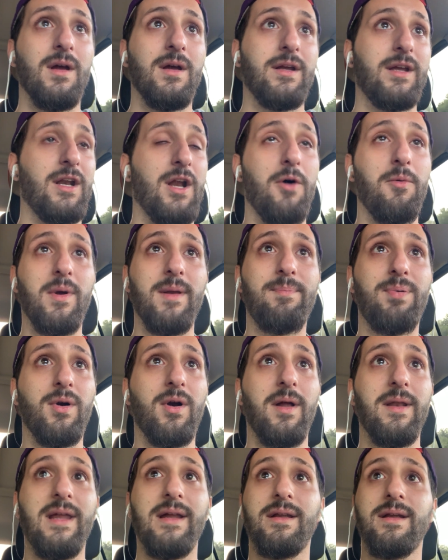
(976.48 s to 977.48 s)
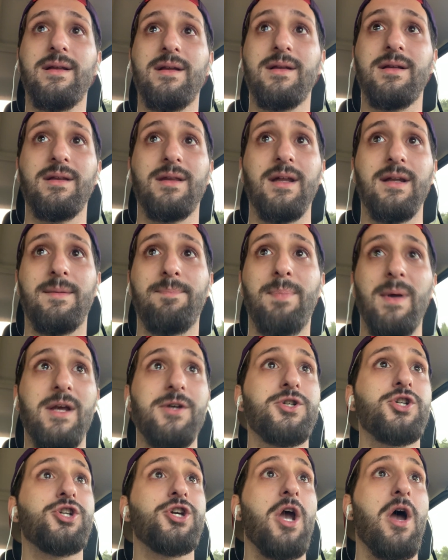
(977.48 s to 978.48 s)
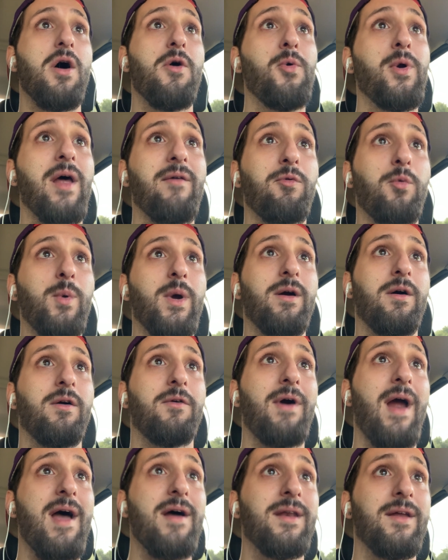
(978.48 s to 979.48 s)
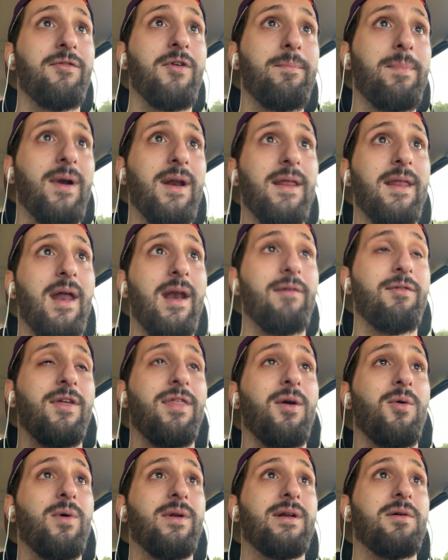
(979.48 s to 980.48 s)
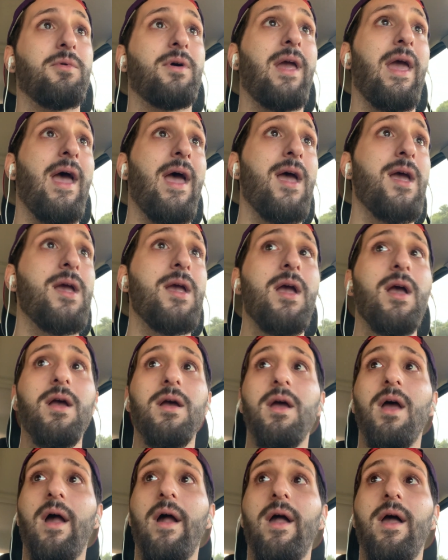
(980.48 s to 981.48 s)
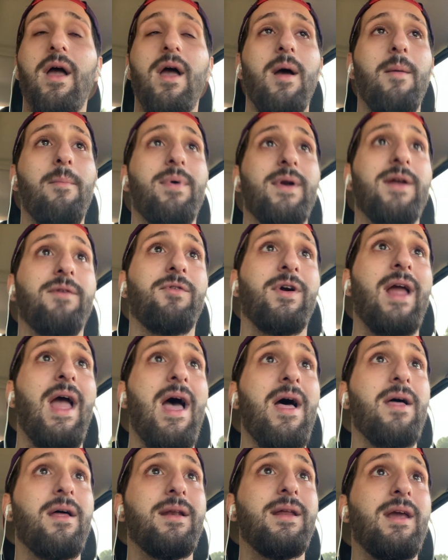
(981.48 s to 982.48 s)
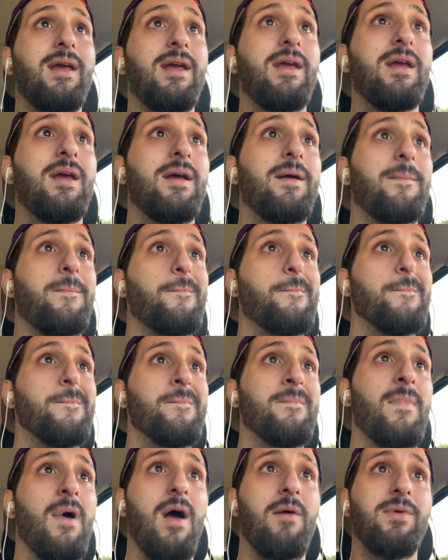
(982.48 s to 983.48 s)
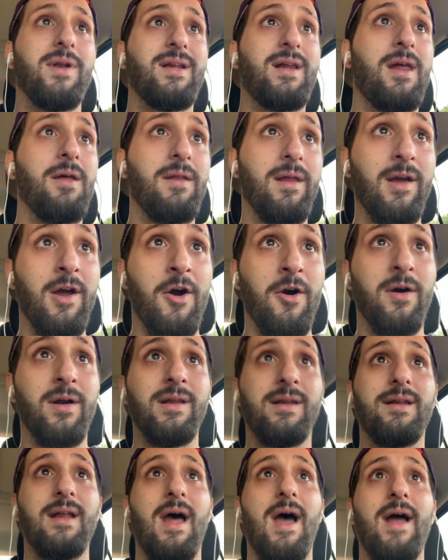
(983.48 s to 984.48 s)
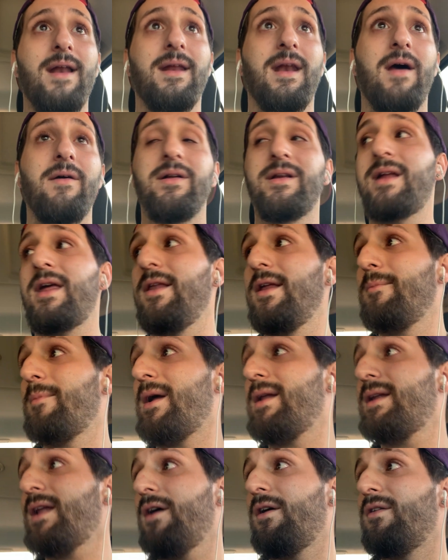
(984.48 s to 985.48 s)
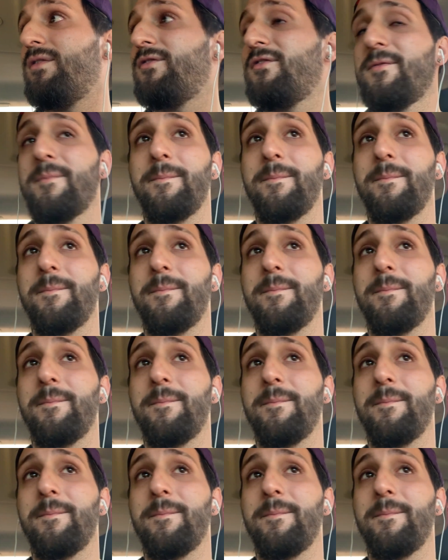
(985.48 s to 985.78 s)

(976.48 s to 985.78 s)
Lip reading: We put on this big show whenever we were around everybody that everything was okay, but in reality, I was killing her inside and I was killing myself.